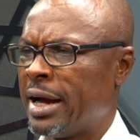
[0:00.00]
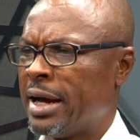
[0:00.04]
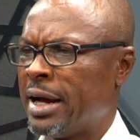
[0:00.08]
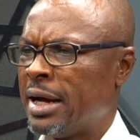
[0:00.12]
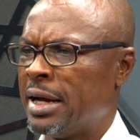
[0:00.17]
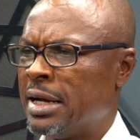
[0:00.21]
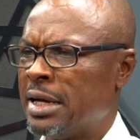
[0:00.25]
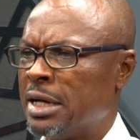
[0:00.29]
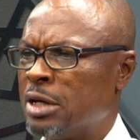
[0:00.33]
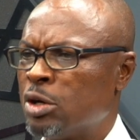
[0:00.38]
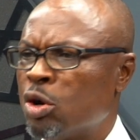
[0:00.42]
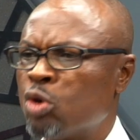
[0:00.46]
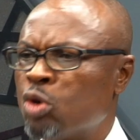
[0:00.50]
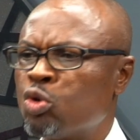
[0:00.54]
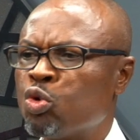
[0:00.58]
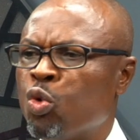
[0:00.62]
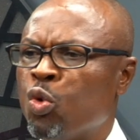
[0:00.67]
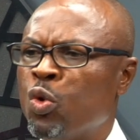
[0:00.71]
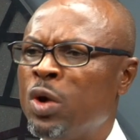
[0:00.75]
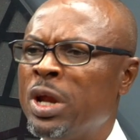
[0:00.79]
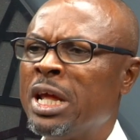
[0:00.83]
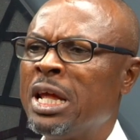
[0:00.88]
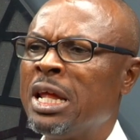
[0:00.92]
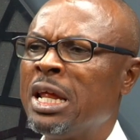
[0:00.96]
not
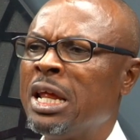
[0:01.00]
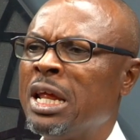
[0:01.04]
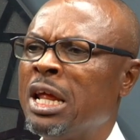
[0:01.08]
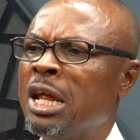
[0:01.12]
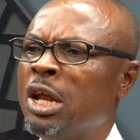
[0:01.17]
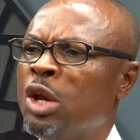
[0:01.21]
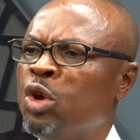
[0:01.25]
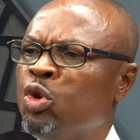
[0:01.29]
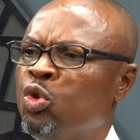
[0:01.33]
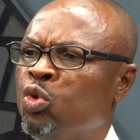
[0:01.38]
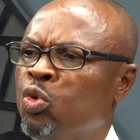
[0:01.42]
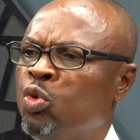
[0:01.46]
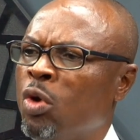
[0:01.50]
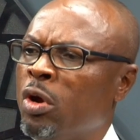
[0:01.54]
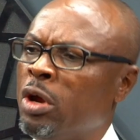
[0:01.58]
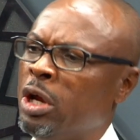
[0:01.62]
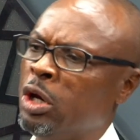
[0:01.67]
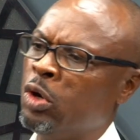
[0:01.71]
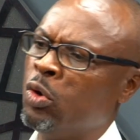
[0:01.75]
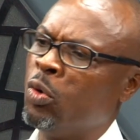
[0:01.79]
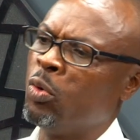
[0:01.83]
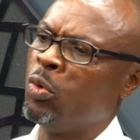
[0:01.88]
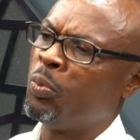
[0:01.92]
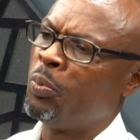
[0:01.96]
only
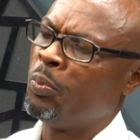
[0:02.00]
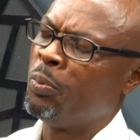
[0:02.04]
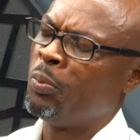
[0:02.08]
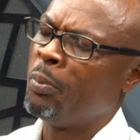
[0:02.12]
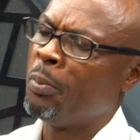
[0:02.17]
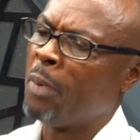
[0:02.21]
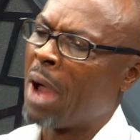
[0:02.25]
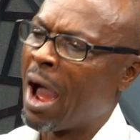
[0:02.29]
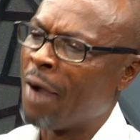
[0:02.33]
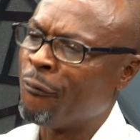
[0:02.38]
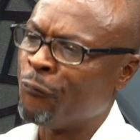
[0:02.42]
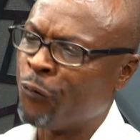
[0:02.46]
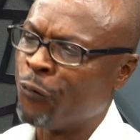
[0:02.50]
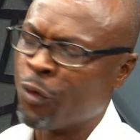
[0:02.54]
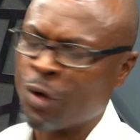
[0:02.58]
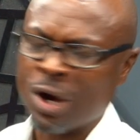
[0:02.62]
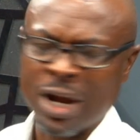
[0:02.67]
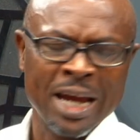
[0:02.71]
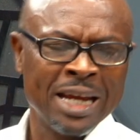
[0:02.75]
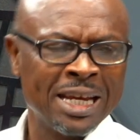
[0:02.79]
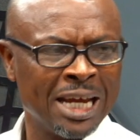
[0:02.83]
advocate